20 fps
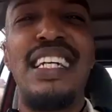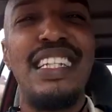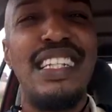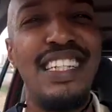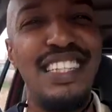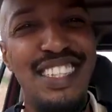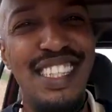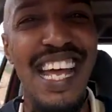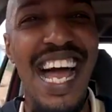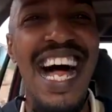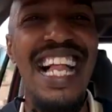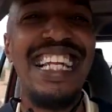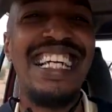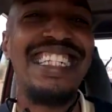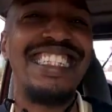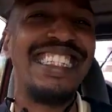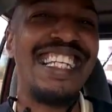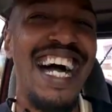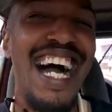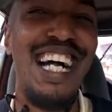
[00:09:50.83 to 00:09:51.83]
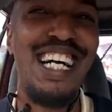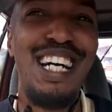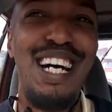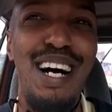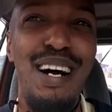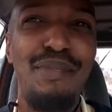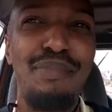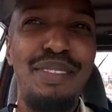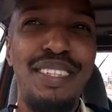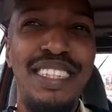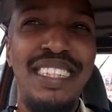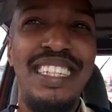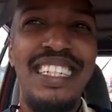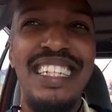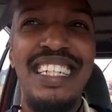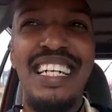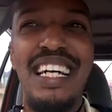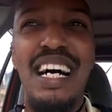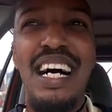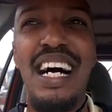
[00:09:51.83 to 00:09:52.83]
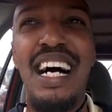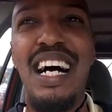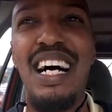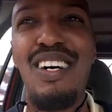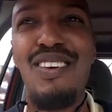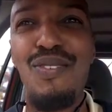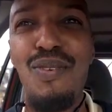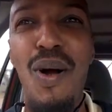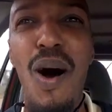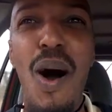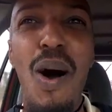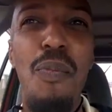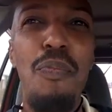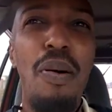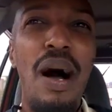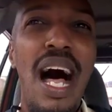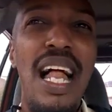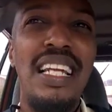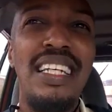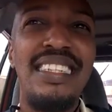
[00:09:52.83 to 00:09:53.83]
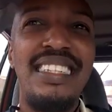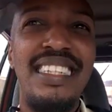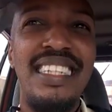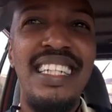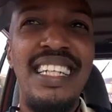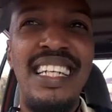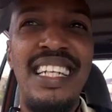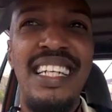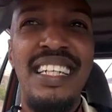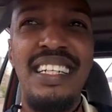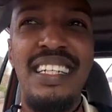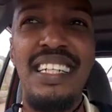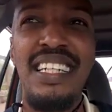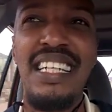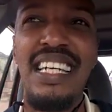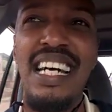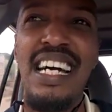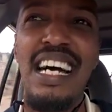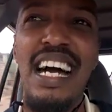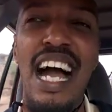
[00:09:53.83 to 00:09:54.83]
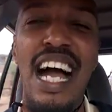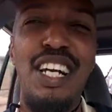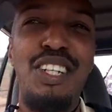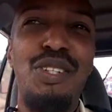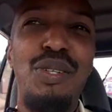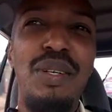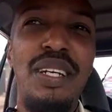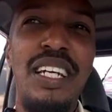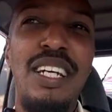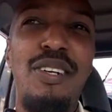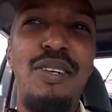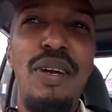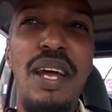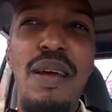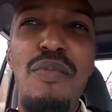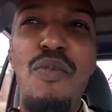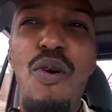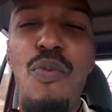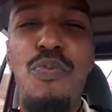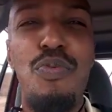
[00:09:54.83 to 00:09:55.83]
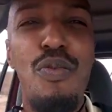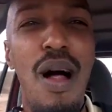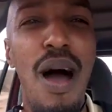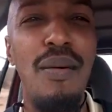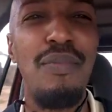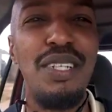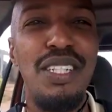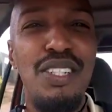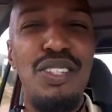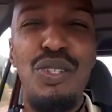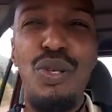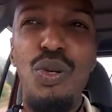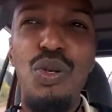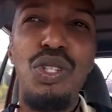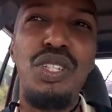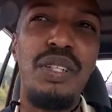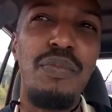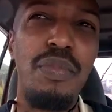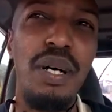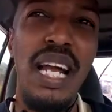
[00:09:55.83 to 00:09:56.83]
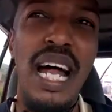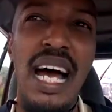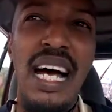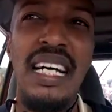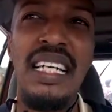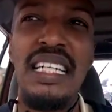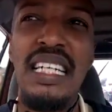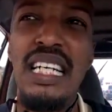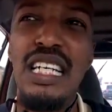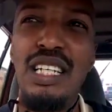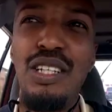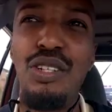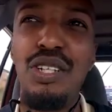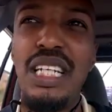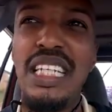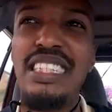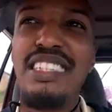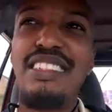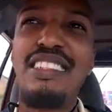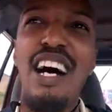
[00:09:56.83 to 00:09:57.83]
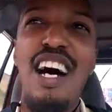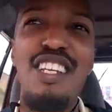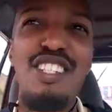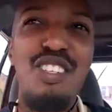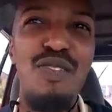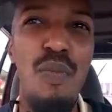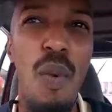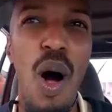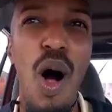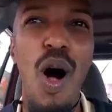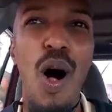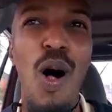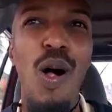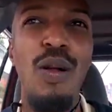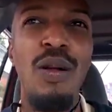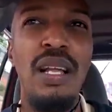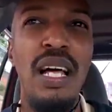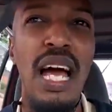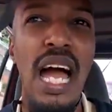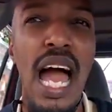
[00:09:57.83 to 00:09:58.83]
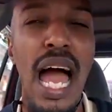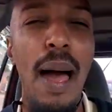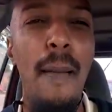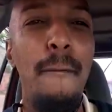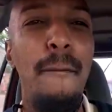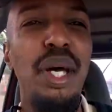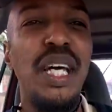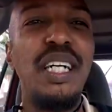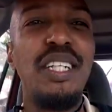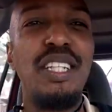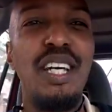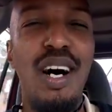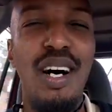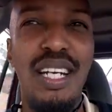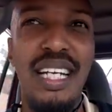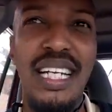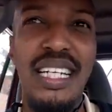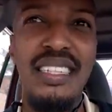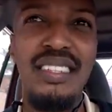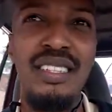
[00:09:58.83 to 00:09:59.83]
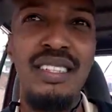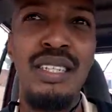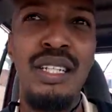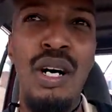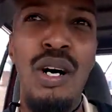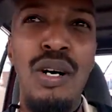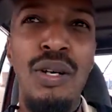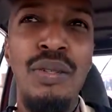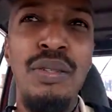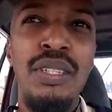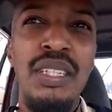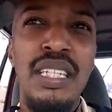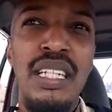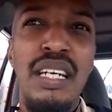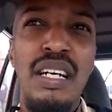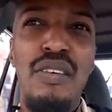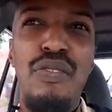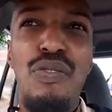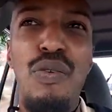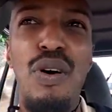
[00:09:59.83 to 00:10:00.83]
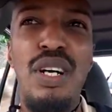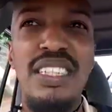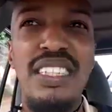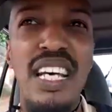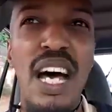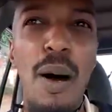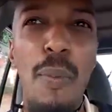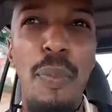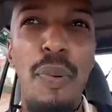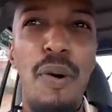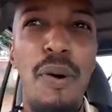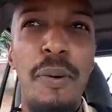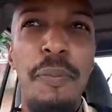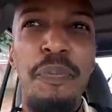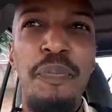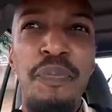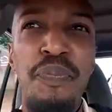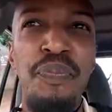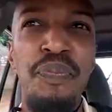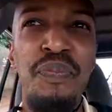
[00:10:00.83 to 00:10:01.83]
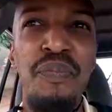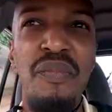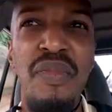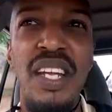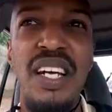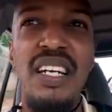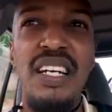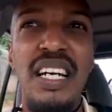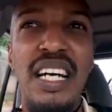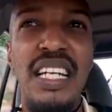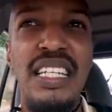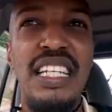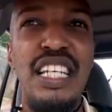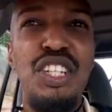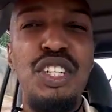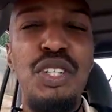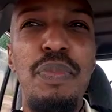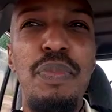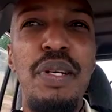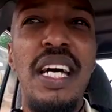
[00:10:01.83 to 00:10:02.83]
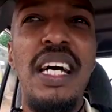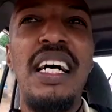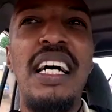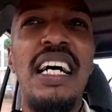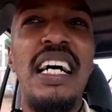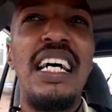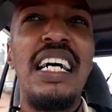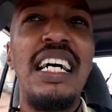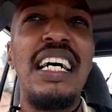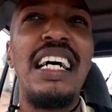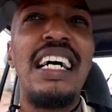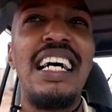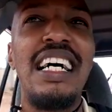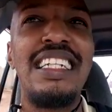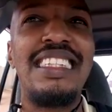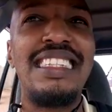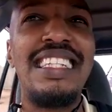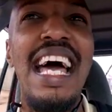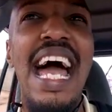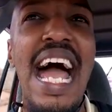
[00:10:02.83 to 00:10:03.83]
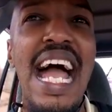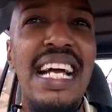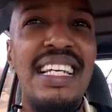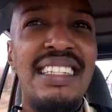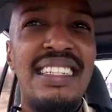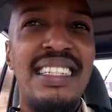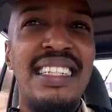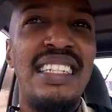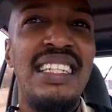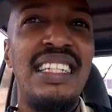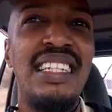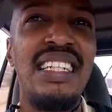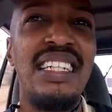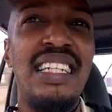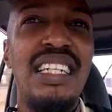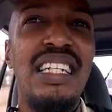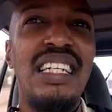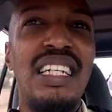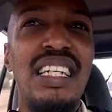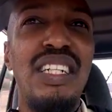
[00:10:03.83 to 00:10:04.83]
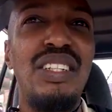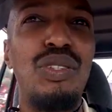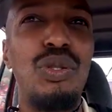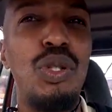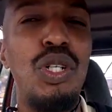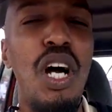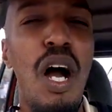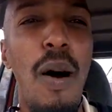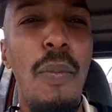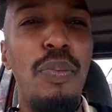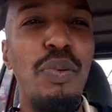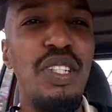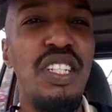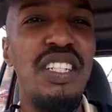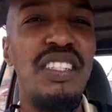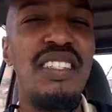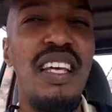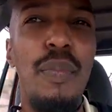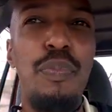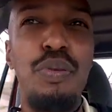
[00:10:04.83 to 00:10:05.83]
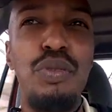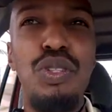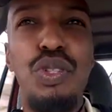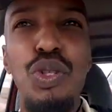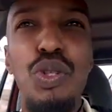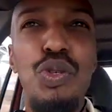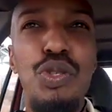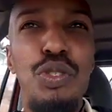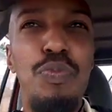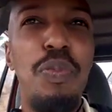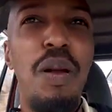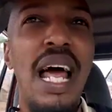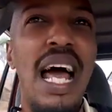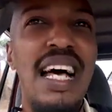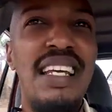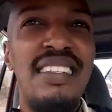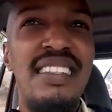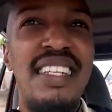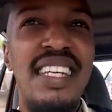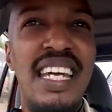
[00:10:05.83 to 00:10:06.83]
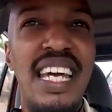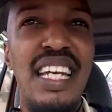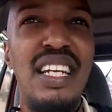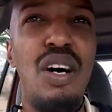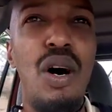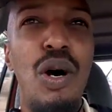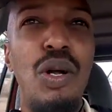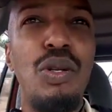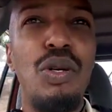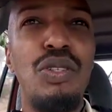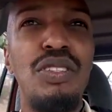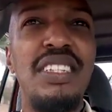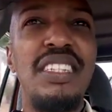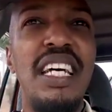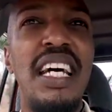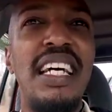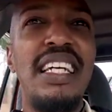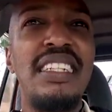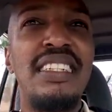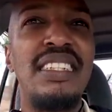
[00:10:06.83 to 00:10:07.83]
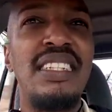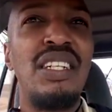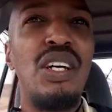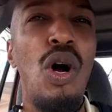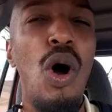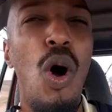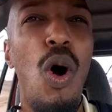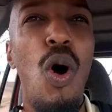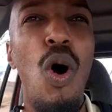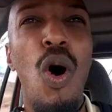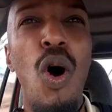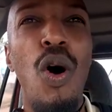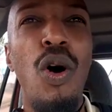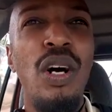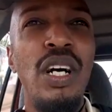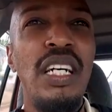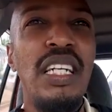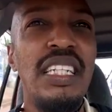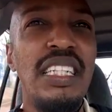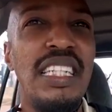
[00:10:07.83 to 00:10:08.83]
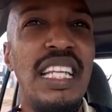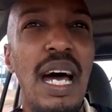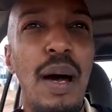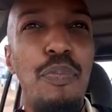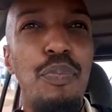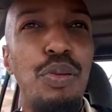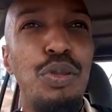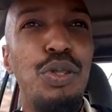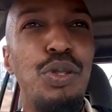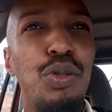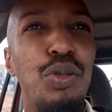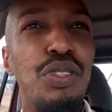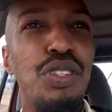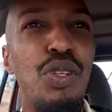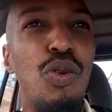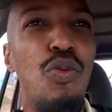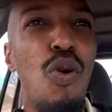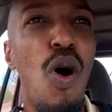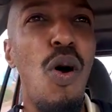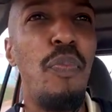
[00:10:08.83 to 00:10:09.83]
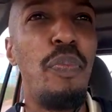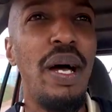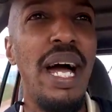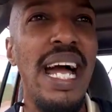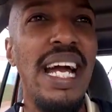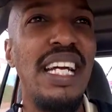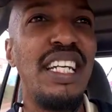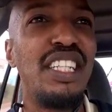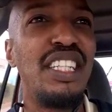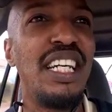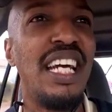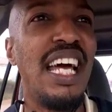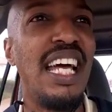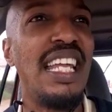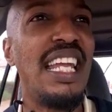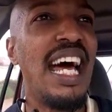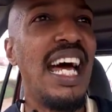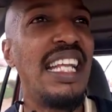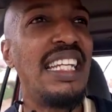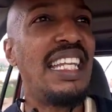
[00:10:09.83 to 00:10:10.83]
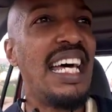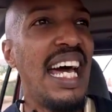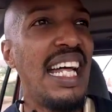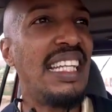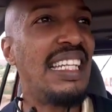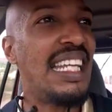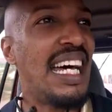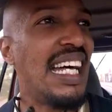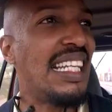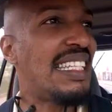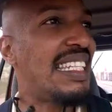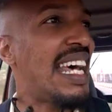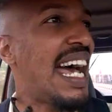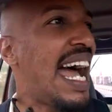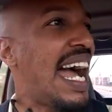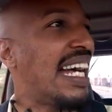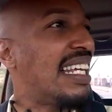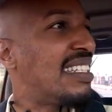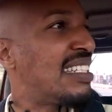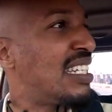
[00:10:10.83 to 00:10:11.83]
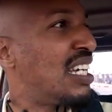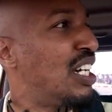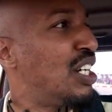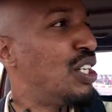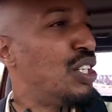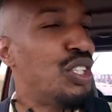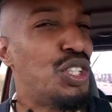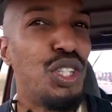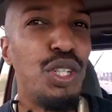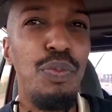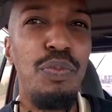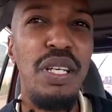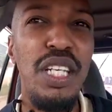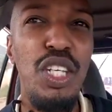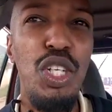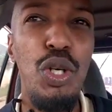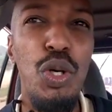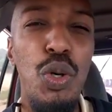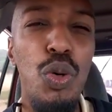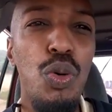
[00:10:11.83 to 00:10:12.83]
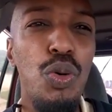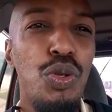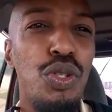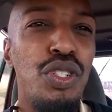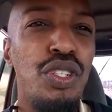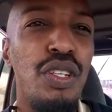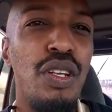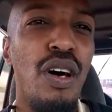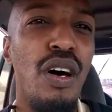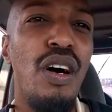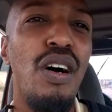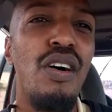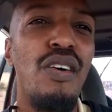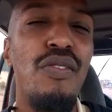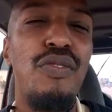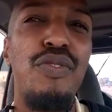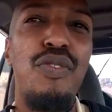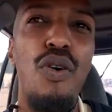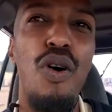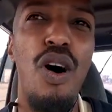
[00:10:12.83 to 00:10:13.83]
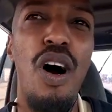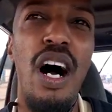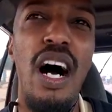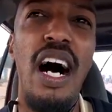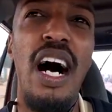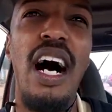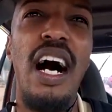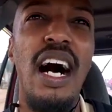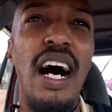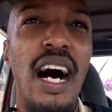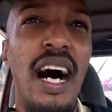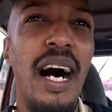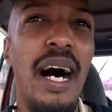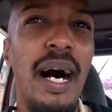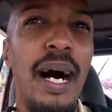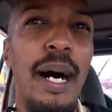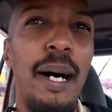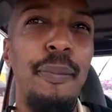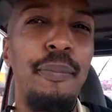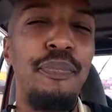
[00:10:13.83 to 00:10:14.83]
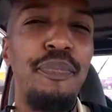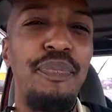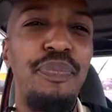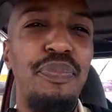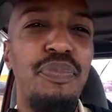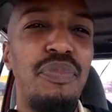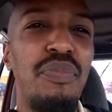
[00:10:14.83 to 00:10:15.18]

The challenge now comes: wrong policy actually create more problem than solution. But uh, you can start small and build on it. You know, for example, there be a, a tax to companies that produce plastic and all those things, or that produce the wrong packaging, and that that, that tax should be used for um,